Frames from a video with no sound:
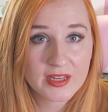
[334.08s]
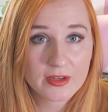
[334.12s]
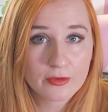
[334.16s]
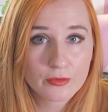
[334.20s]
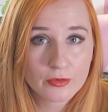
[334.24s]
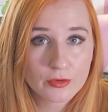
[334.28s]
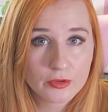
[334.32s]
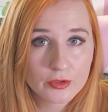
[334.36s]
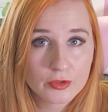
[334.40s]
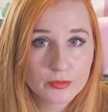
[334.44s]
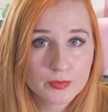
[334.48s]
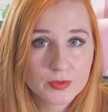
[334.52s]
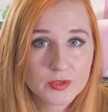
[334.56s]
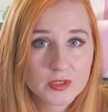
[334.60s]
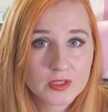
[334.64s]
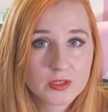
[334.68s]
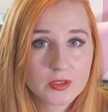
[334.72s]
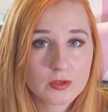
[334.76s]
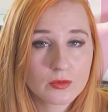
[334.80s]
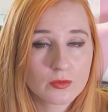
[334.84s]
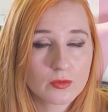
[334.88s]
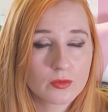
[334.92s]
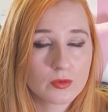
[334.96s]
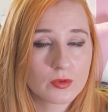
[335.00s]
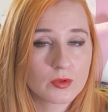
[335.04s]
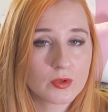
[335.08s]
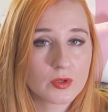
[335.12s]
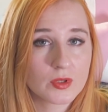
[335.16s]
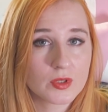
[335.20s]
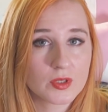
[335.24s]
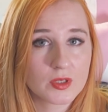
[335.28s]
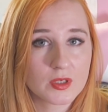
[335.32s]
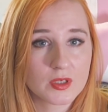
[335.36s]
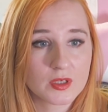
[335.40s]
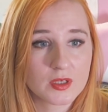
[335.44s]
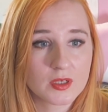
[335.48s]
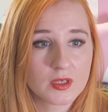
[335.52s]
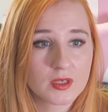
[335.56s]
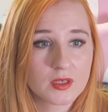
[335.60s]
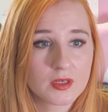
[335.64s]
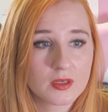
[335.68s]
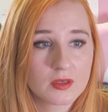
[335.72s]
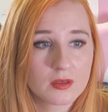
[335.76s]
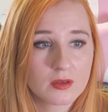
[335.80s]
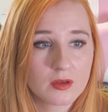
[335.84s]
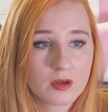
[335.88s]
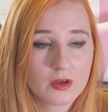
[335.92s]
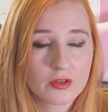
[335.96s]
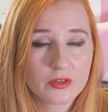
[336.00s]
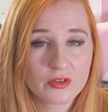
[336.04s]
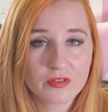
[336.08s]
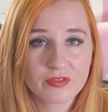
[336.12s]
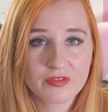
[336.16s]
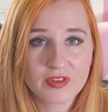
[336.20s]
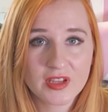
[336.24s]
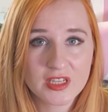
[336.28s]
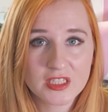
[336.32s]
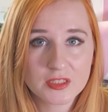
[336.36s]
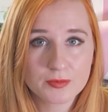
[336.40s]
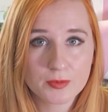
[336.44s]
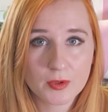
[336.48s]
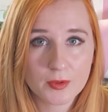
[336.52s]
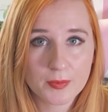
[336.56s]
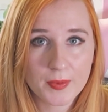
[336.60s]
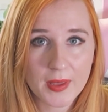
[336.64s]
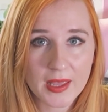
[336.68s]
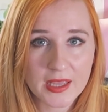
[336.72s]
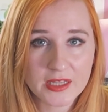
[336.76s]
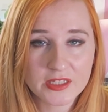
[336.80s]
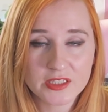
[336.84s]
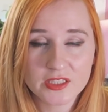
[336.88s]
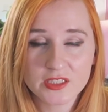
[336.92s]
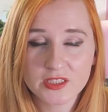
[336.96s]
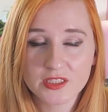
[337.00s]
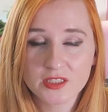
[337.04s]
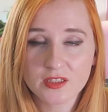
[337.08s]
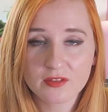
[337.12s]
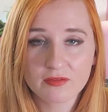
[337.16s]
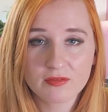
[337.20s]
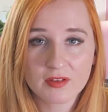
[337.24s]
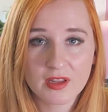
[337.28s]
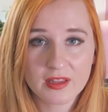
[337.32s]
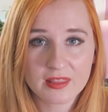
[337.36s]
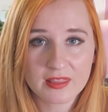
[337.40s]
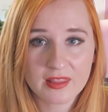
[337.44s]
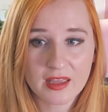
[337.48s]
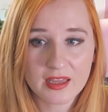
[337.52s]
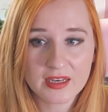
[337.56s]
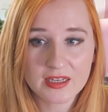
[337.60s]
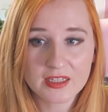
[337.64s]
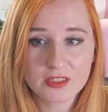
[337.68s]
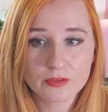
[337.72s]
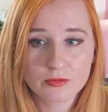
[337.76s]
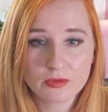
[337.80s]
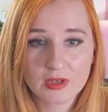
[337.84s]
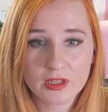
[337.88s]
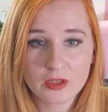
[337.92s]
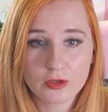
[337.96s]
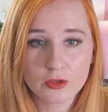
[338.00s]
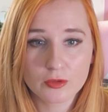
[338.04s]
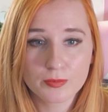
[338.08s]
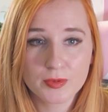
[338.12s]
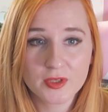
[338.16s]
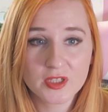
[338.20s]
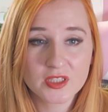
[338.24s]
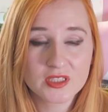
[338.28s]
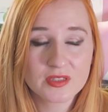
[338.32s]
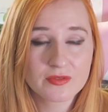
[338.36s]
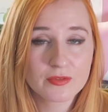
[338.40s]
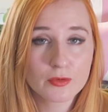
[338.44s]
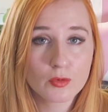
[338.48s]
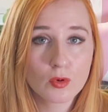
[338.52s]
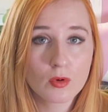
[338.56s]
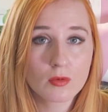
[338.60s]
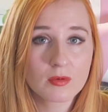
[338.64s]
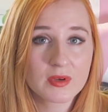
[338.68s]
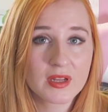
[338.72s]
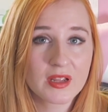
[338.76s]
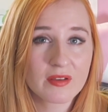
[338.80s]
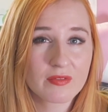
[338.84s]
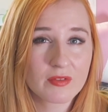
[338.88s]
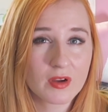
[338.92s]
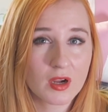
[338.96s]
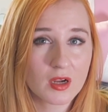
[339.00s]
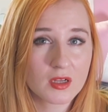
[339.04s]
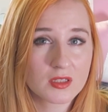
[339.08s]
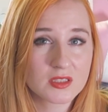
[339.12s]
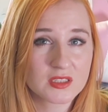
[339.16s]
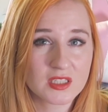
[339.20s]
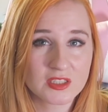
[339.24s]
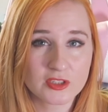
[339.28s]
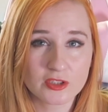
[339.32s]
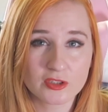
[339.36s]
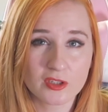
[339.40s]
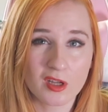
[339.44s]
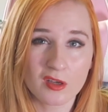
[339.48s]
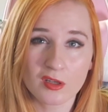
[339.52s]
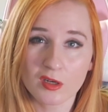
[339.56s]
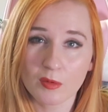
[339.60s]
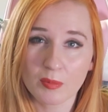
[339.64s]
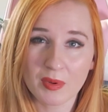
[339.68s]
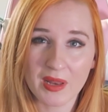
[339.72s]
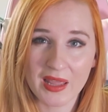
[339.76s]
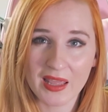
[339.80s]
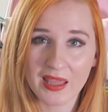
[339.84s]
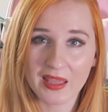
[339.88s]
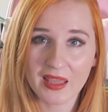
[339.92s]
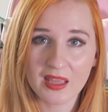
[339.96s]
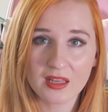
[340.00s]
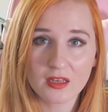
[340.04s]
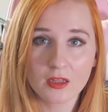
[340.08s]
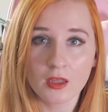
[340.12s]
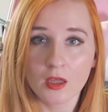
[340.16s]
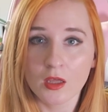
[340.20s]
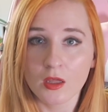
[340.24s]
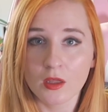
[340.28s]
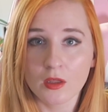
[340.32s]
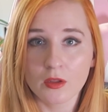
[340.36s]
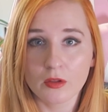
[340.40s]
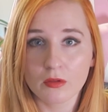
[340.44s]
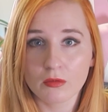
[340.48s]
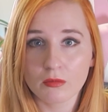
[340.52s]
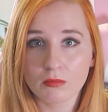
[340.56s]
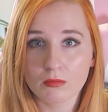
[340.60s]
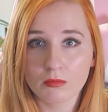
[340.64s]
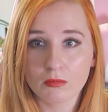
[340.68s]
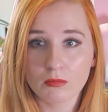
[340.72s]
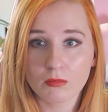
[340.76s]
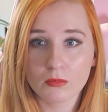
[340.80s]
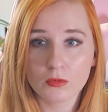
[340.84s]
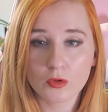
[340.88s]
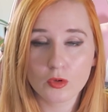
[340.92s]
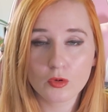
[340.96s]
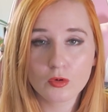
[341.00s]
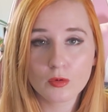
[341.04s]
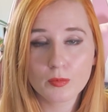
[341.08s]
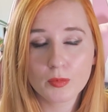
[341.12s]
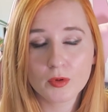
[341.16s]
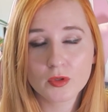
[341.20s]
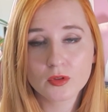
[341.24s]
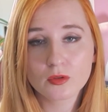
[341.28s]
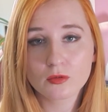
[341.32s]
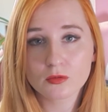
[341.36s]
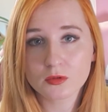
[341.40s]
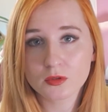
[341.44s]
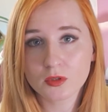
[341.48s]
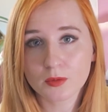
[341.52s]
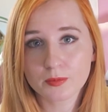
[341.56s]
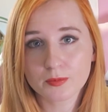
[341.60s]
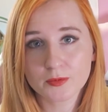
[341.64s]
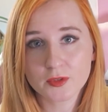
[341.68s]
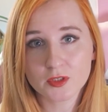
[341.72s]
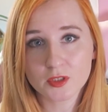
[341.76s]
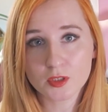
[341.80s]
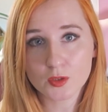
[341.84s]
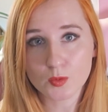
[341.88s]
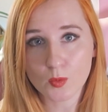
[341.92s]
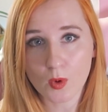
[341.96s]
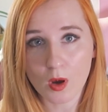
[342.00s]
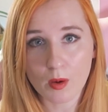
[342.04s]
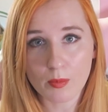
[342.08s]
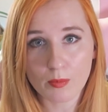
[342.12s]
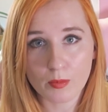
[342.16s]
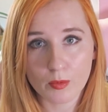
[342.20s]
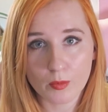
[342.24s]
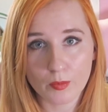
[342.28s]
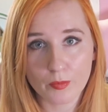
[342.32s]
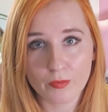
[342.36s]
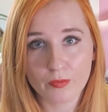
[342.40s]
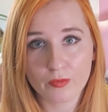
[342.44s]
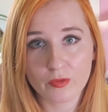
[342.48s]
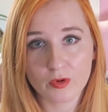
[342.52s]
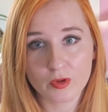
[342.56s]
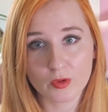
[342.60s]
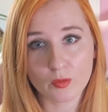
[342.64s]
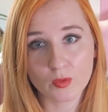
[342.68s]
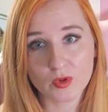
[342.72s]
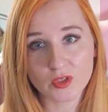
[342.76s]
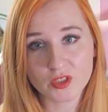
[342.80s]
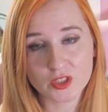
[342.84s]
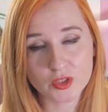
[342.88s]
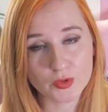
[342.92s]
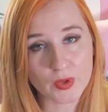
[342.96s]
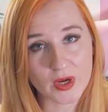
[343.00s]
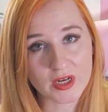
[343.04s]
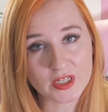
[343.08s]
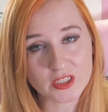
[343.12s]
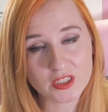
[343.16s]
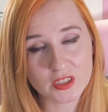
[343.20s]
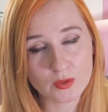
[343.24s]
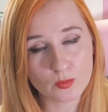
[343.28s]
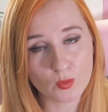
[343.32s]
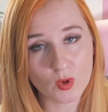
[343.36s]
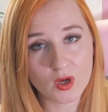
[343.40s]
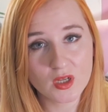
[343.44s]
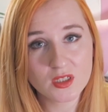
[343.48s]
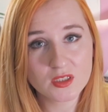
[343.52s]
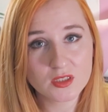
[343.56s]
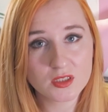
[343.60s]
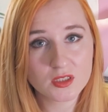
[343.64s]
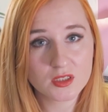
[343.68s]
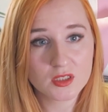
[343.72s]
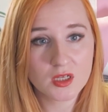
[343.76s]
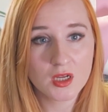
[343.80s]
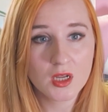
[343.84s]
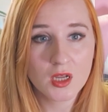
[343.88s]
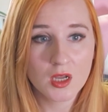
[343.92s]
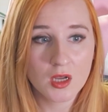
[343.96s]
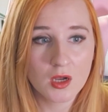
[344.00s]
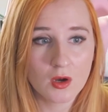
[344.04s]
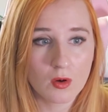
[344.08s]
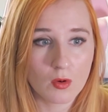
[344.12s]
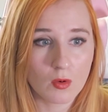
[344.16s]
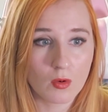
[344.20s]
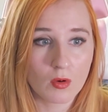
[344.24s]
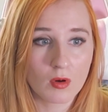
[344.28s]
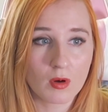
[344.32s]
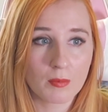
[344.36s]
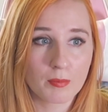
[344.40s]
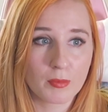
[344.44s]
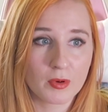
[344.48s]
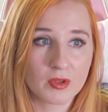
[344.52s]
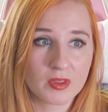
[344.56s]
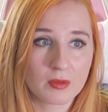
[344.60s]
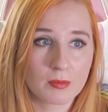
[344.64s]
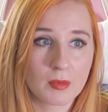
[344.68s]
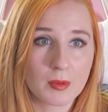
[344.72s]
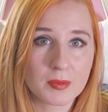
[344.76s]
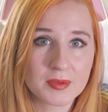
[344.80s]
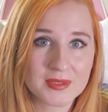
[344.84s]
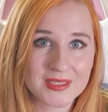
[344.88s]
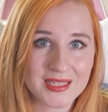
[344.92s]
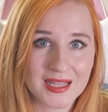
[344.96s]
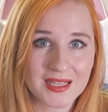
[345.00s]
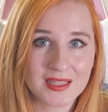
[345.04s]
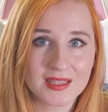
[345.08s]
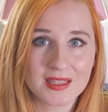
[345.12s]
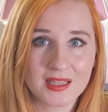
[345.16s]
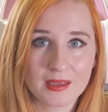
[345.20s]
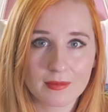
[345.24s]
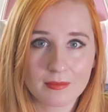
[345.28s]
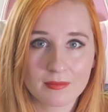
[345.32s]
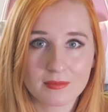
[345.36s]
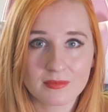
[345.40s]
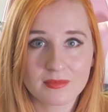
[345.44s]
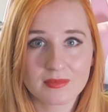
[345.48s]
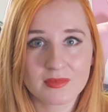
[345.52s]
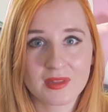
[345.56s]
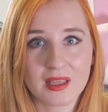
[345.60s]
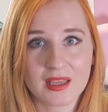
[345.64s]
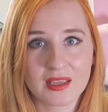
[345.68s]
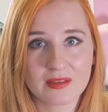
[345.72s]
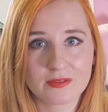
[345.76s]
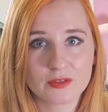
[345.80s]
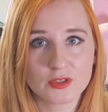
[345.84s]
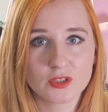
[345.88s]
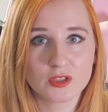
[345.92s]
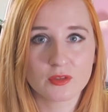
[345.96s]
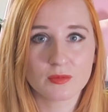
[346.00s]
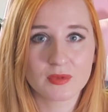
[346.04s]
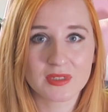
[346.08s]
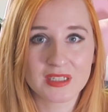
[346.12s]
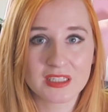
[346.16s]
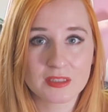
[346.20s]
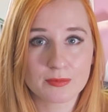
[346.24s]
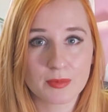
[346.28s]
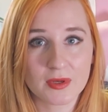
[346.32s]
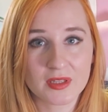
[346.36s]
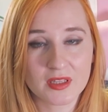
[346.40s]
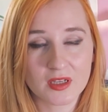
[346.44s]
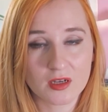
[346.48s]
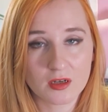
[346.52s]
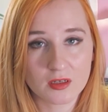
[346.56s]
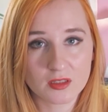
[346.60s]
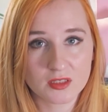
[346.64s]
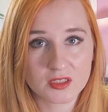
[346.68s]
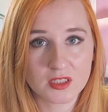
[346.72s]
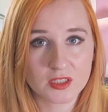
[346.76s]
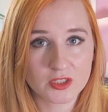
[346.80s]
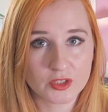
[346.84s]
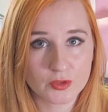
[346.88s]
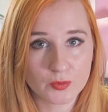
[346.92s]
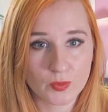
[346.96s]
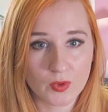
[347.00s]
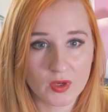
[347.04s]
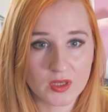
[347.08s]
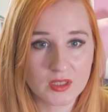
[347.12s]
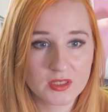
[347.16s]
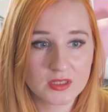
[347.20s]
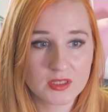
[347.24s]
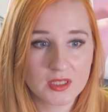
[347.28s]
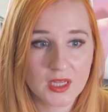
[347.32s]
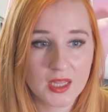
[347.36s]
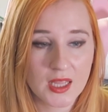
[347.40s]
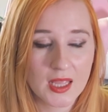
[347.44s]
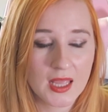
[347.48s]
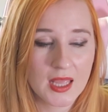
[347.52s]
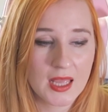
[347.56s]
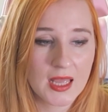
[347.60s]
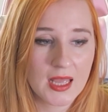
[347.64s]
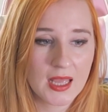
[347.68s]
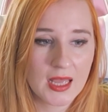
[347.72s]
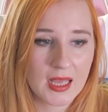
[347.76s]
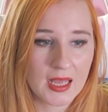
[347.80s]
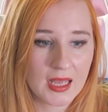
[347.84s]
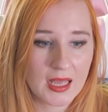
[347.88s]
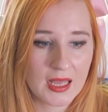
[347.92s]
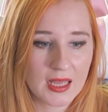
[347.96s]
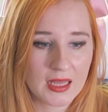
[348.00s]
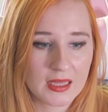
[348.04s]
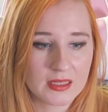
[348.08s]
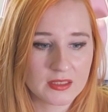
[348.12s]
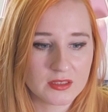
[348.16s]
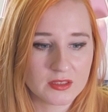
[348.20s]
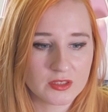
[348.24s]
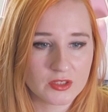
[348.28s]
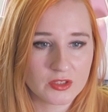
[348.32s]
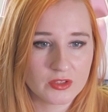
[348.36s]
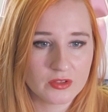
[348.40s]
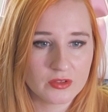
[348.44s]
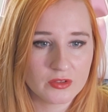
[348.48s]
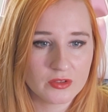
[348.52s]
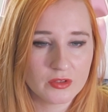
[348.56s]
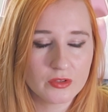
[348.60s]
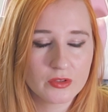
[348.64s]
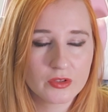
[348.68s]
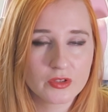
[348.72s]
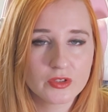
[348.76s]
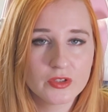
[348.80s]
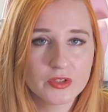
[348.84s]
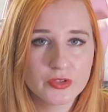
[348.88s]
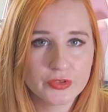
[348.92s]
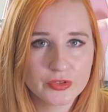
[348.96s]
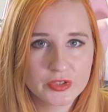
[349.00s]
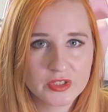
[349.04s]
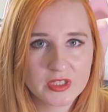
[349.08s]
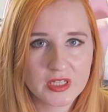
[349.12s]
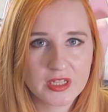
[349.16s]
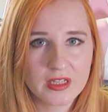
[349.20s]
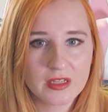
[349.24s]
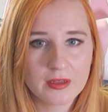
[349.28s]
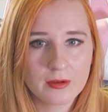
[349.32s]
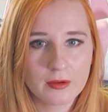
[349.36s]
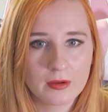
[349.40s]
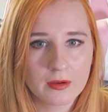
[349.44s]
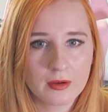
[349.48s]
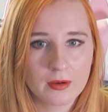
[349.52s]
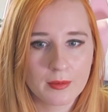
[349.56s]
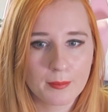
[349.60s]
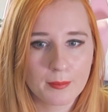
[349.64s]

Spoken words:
groups or other Facebook pages, stuff like that is really good, because if you already have cards that you're not going to play again, you could put those up to swap for the ones you actually want, or put them up, sell them. That gives you the money to buy the cards that you want, and you can usually